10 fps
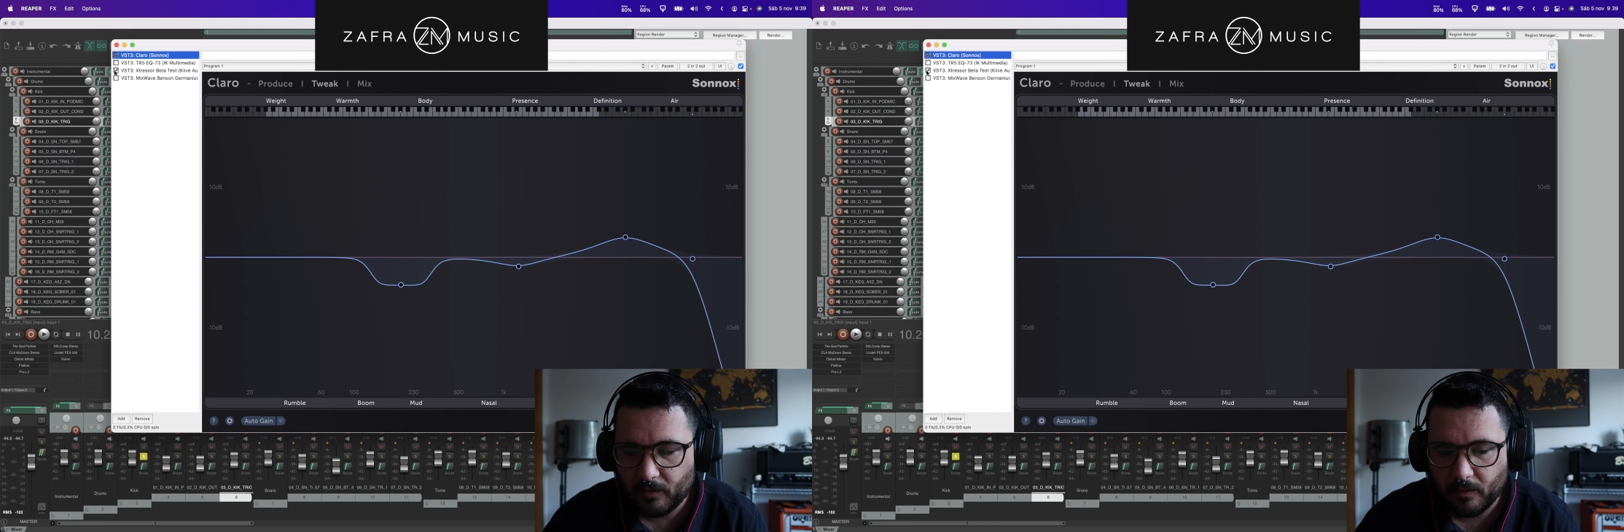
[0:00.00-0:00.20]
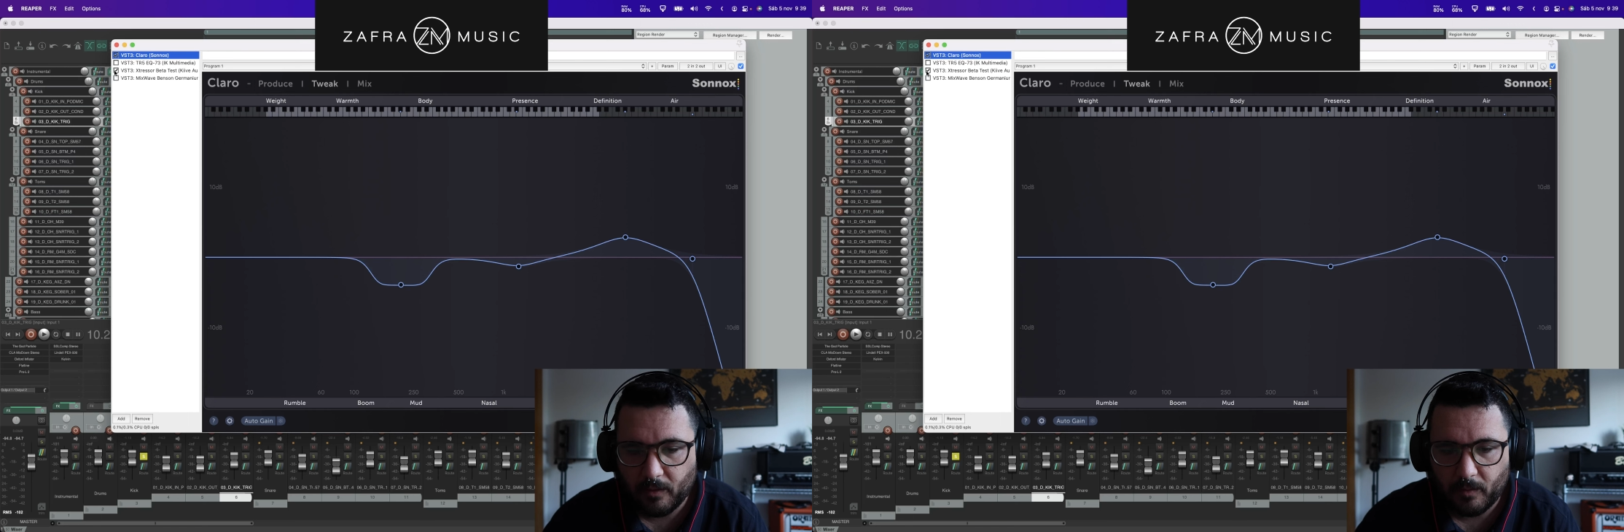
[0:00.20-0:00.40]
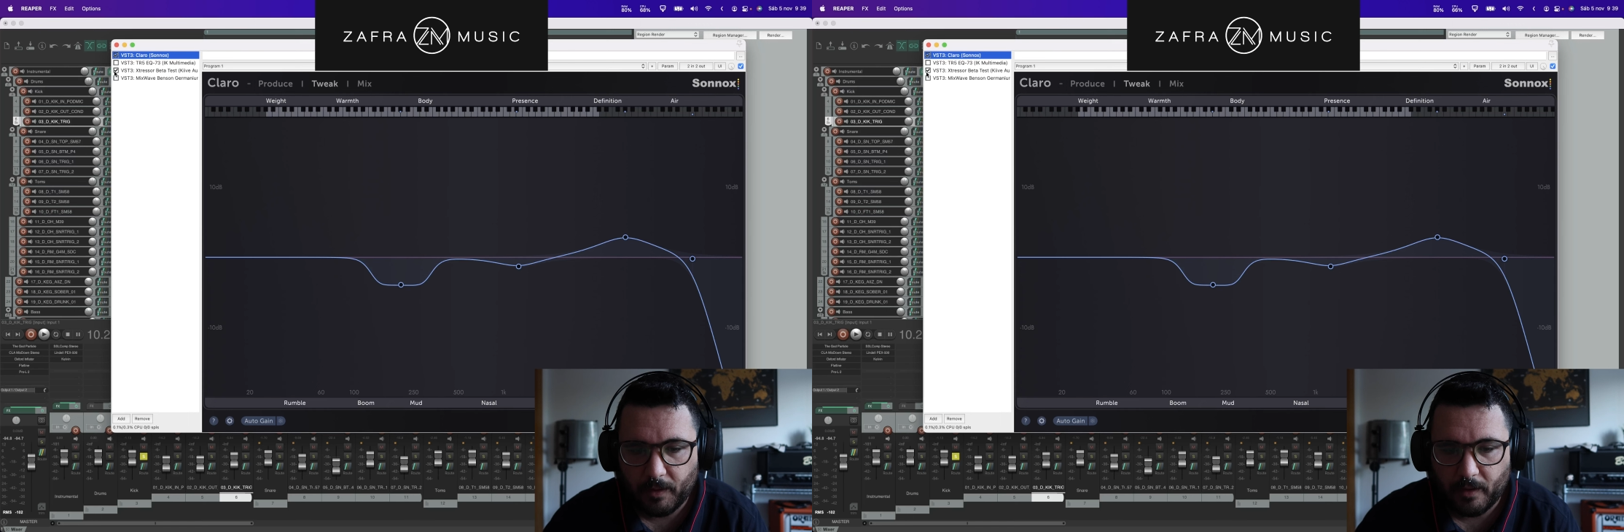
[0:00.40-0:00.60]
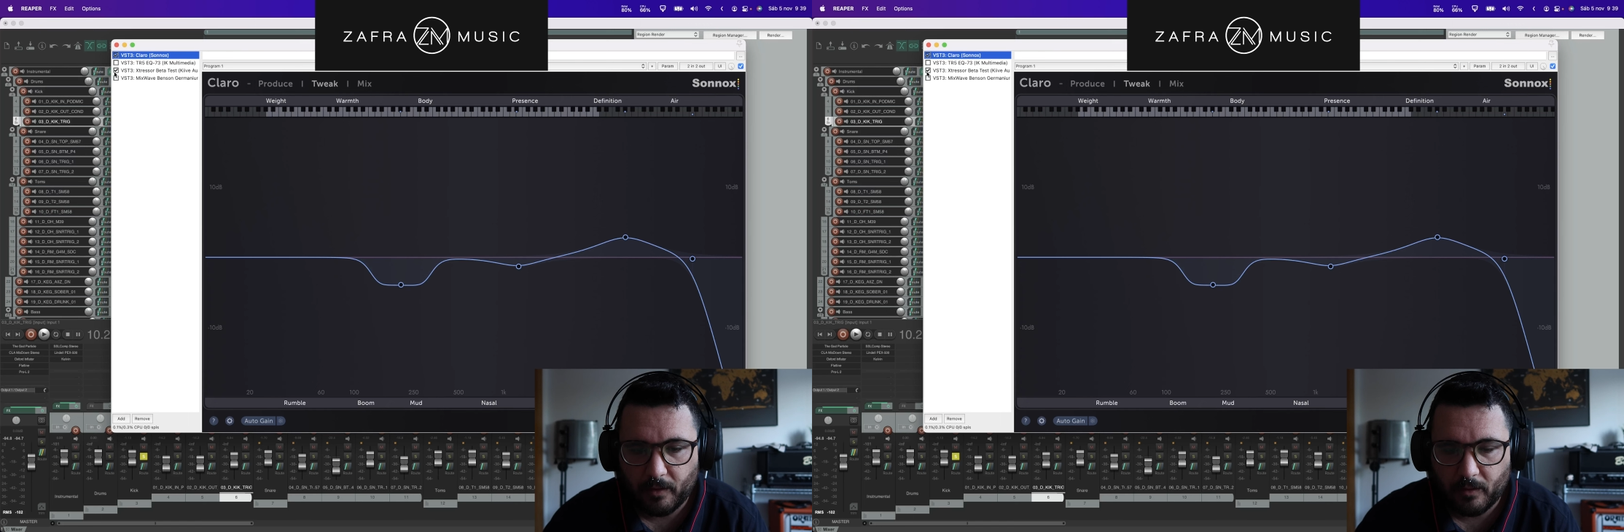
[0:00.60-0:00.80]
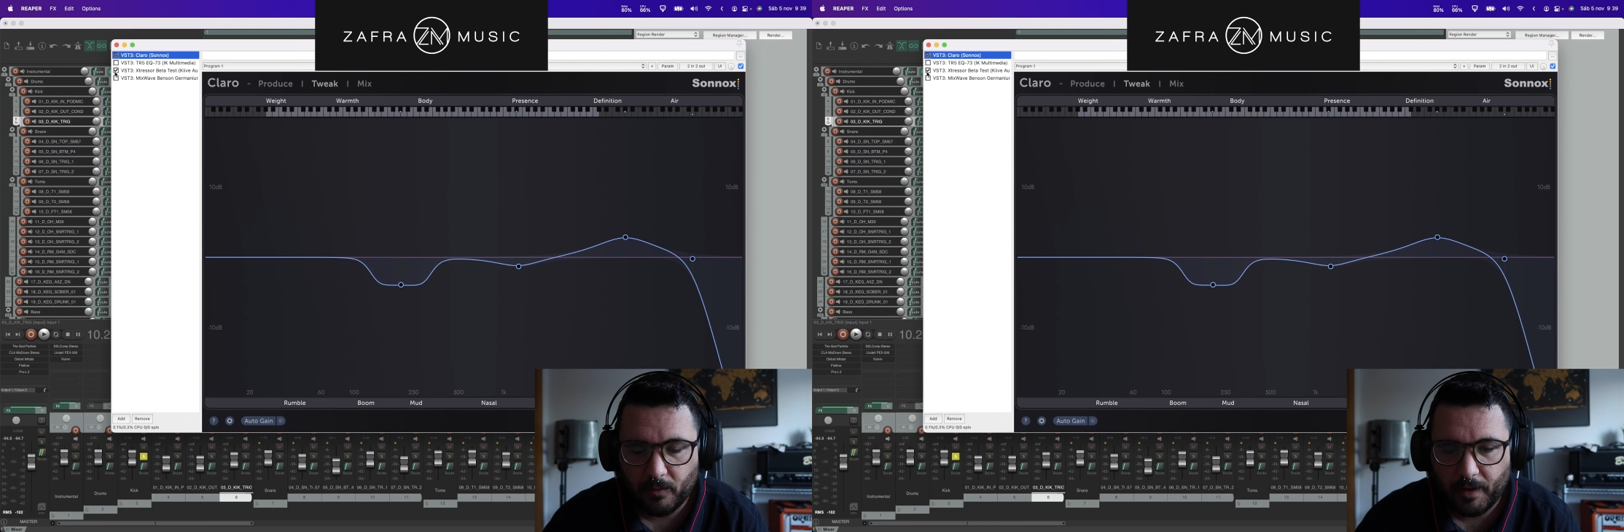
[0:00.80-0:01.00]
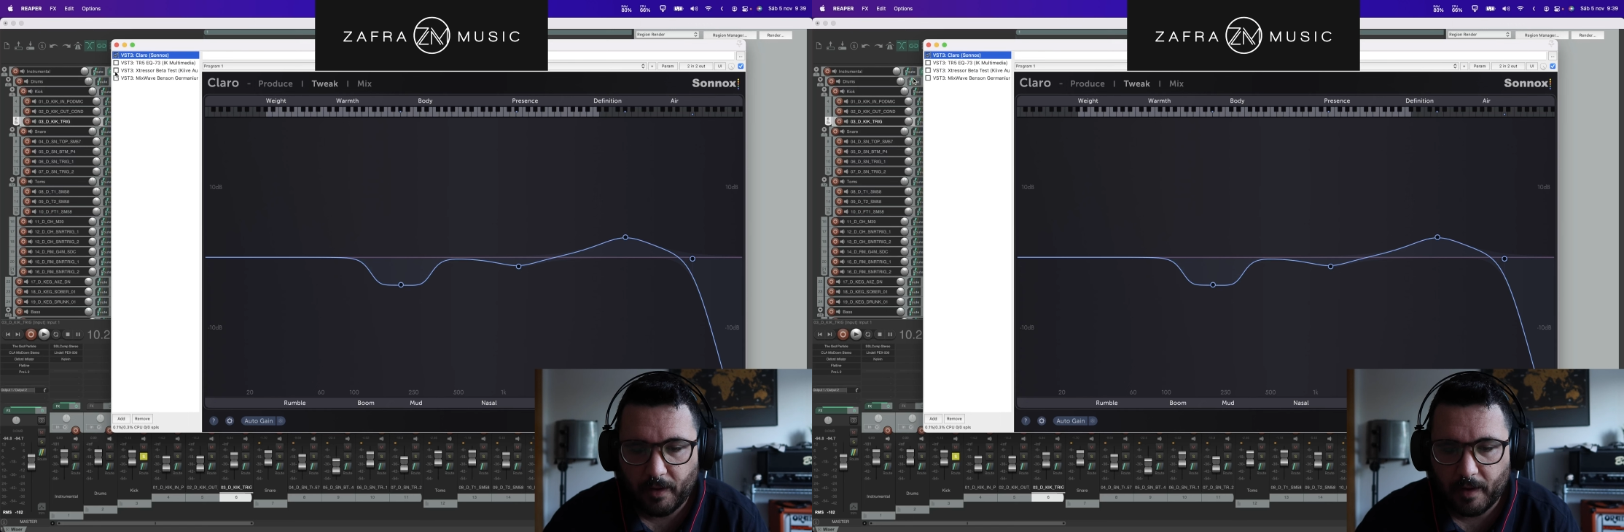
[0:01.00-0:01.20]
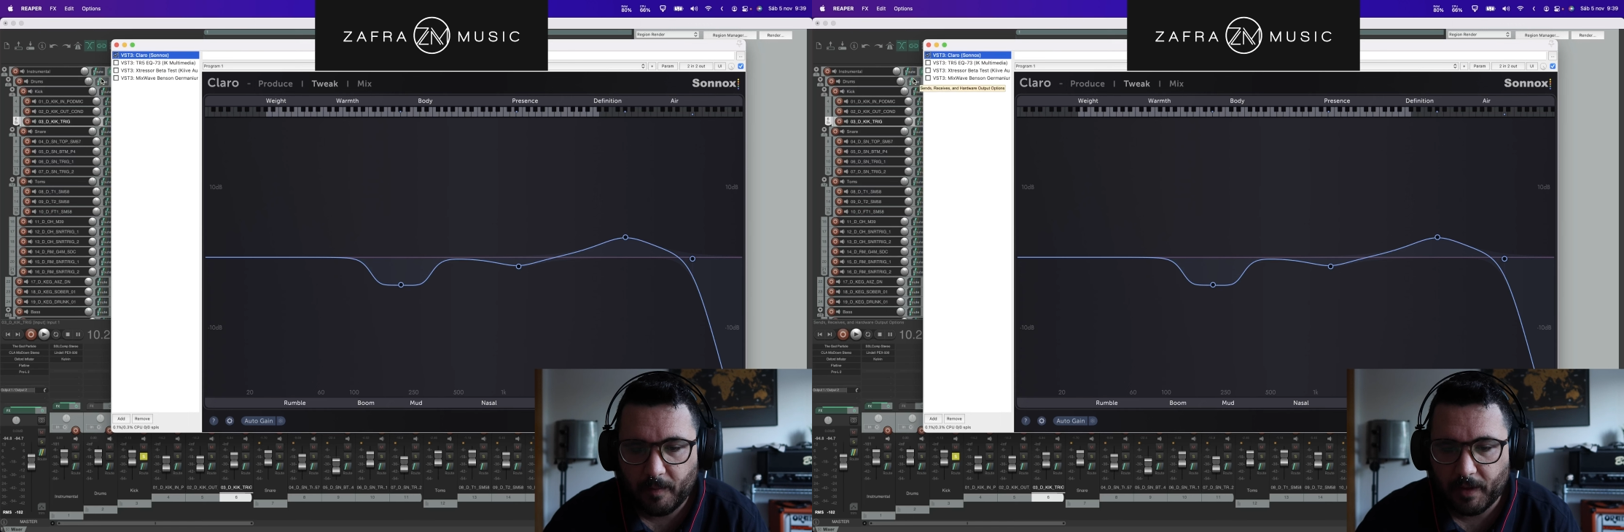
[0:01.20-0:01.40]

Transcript: although it already had,